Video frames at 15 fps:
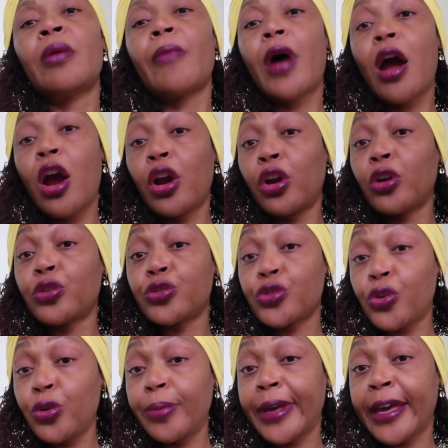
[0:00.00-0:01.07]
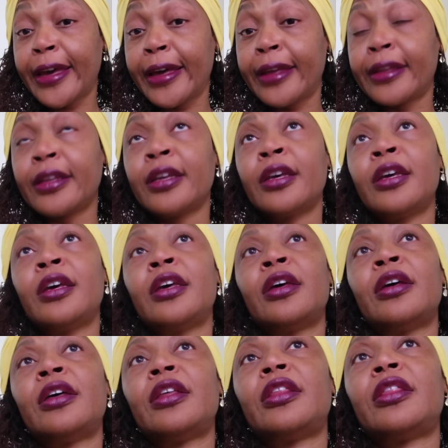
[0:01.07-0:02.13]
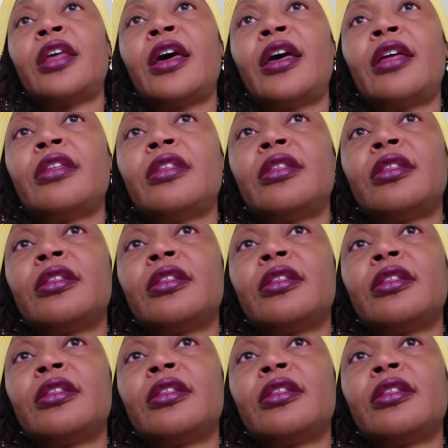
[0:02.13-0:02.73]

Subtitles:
My heart hurts so bad that